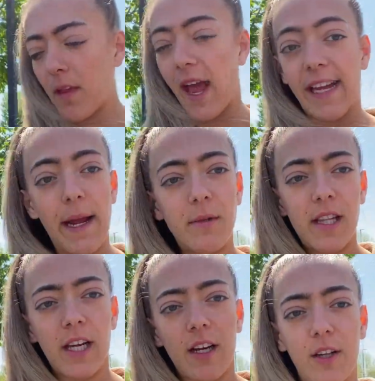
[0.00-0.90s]
I came to
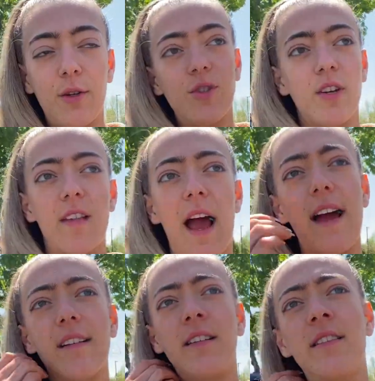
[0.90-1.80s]
the conclusion
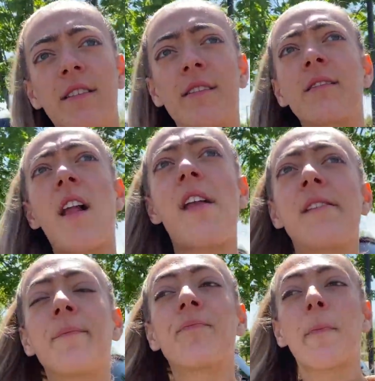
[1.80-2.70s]
that
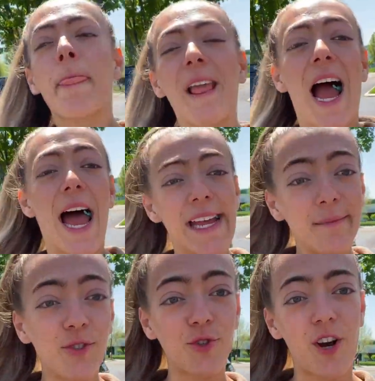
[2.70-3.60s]
I
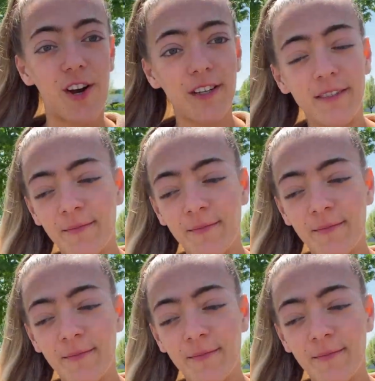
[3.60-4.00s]
am strong.